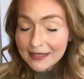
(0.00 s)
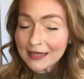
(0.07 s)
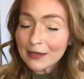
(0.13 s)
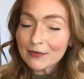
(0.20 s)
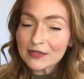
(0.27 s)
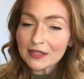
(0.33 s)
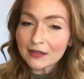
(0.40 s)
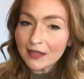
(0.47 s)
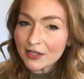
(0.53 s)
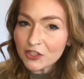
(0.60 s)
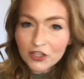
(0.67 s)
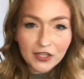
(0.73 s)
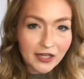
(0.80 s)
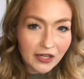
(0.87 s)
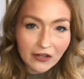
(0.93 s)
He was
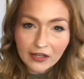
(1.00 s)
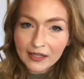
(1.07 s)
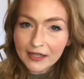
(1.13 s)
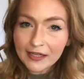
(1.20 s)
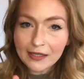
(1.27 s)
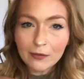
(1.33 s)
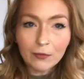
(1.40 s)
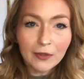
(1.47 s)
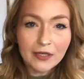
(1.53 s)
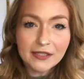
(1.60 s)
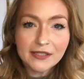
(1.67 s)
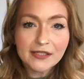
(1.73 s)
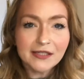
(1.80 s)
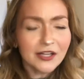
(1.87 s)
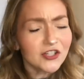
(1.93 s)
legendary. He was
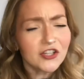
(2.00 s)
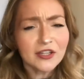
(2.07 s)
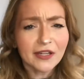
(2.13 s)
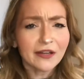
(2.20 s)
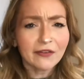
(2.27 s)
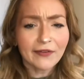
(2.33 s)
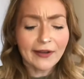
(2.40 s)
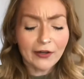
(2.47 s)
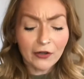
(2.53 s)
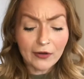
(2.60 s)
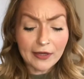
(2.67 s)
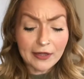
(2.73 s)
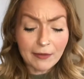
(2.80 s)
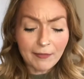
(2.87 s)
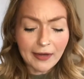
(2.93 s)
such an innovator
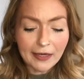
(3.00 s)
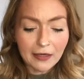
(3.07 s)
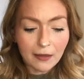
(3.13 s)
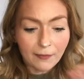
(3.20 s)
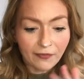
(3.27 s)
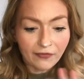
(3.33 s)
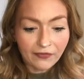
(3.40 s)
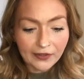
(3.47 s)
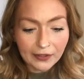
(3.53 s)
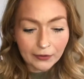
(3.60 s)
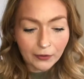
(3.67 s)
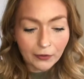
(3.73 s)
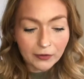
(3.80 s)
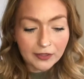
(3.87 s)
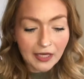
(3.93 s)
in the makeup
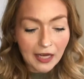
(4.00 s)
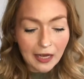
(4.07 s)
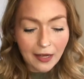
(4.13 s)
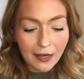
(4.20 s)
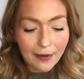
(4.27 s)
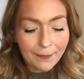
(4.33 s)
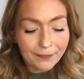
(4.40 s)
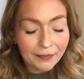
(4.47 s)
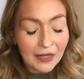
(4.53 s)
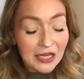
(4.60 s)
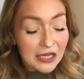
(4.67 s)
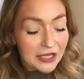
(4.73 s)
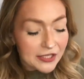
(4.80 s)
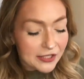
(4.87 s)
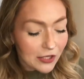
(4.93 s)
field. Um,
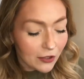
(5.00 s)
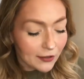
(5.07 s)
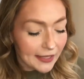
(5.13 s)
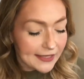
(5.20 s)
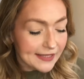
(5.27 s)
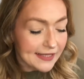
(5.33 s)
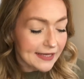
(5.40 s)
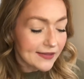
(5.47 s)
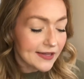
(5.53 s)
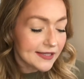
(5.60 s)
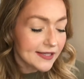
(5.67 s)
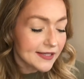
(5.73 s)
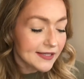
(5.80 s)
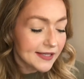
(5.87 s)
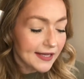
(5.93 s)
so let's see. This
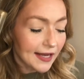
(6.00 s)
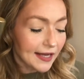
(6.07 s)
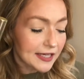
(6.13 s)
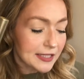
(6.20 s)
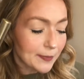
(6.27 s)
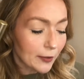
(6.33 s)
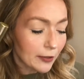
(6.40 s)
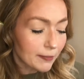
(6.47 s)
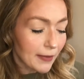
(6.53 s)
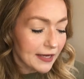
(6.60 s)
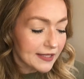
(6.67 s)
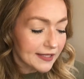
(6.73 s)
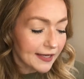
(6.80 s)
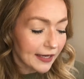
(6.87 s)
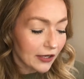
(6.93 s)
is the Expert
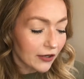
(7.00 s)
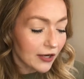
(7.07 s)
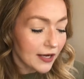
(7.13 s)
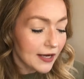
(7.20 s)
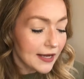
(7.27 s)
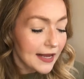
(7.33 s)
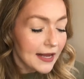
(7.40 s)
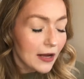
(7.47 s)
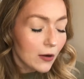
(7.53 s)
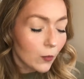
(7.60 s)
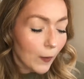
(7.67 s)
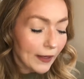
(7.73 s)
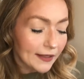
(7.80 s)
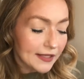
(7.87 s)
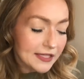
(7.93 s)
Mascara
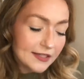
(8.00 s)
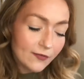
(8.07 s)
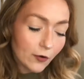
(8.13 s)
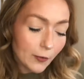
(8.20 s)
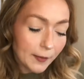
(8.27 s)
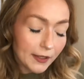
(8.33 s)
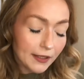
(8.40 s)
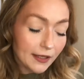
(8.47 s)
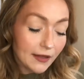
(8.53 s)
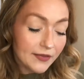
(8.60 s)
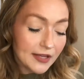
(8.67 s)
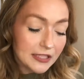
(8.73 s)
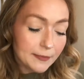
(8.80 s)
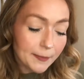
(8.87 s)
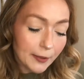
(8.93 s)
weightless formula
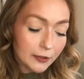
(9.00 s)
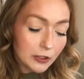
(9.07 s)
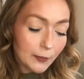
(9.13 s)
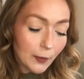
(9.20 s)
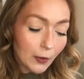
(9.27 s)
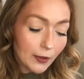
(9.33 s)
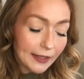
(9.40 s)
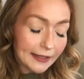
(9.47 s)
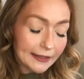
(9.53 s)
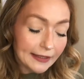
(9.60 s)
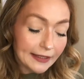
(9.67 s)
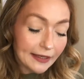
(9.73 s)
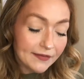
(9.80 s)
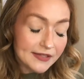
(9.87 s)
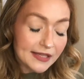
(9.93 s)
that's buildable and
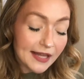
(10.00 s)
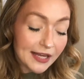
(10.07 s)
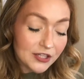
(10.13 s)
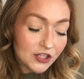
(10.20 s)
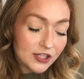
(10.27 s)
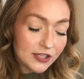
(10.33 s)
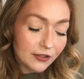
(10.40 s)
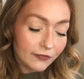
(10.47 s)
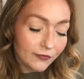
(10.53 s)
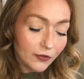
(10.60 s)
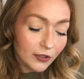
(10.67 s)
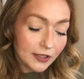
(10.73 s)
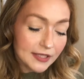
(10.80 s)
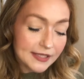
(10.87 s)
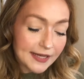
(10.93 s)
leaves lashes their
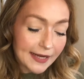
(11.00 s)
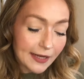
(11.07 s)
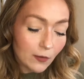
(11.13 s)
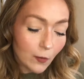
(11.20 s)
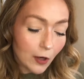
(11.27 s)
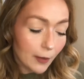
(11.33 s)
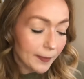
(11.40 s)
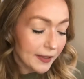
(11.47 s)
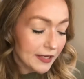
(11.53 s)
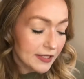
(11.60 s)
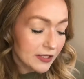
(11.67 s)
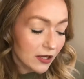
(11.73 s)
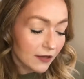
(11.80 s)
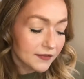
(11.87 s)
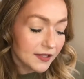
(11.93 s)
fullest and while being
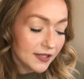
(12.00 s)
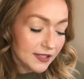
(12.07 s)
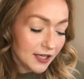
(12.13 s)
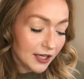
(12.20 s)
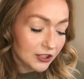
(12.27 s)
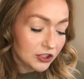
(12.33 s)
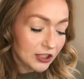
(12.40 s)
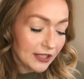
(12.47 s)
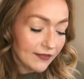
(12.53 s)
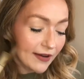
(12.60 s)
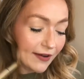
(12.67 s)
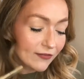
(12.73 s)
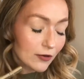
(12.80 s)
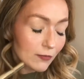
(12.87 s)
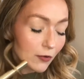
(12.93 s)
soft to the touch even
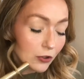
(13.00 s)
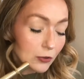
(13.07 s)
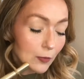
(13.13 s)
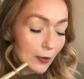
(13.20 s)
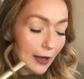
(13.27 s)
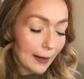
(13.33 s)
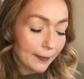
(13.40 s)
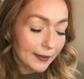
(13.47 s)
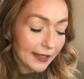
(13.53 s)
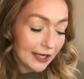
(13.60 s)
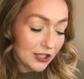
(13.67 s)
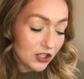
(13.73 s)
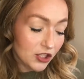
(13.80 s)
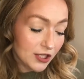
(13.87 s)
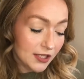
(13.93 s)
after multiple
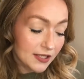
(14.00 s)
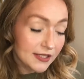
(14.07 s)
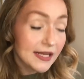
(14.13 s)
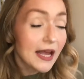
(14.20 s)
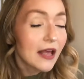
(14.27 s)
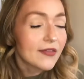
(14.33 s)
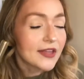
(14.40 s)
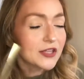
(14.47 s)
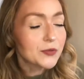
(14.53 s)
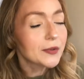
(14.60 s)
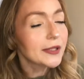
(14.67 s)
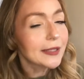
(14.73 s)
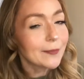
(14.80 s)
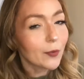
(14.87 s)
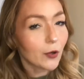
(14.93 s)
applications. That's
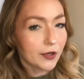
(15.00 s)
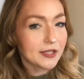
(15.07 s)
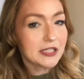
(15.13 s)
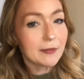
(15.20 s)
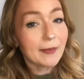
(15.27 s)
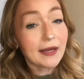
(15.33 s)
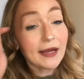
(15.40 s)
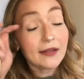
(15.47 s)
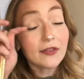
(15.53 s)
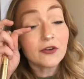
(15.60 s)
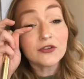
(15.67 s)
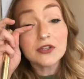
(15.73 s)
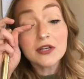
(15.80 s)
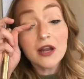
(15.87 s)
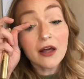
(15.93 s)
really important to me. There's
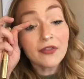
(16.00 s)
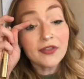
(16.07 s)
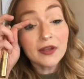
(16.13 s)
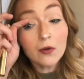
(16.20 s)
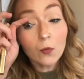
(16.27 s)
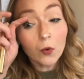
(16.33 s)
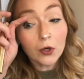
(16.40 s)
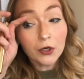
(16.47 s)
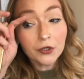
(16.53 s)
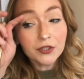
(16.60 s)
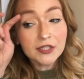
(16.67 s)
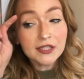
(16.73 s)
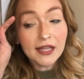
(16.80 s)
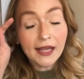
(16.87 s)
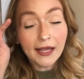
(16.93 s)
nothing worse
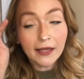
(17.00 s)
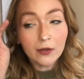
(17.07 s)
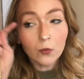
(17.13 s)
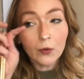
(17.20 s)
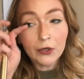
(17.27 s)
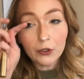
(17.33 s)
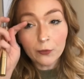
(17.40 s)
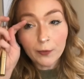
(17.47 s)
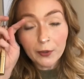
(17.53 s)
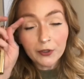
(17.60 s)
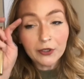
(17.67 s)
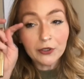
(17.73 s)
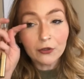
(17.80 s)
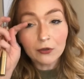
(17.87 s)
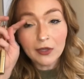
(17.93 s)
than when you're
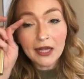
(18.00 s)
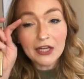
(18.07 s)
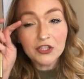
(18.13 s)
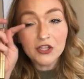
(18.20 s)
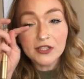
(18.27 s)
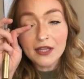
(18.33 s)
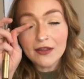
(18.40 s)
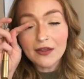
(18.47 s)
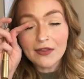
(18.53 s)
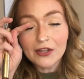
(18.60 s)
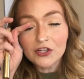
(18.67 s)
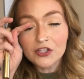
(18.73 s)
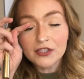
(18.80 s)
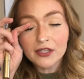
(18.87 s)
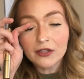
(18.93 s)
building your lashes and then they
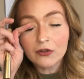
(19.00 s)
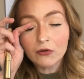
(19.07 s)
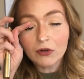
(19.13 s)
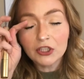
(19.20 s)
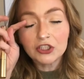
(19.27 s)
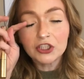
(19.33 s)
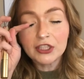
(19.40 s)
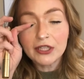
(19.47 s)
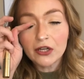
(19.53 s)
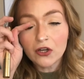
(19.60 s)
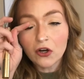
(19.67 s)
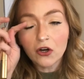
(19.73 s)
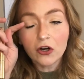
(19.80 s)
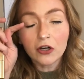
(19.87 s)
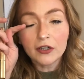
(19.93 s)
just get crunchy and
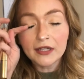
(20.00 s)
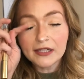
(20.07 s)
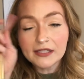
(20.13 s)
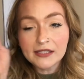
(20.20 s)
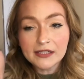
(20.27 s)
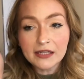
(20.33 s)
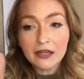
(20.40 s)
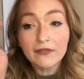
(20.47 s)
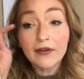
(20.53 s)
hard and stiff.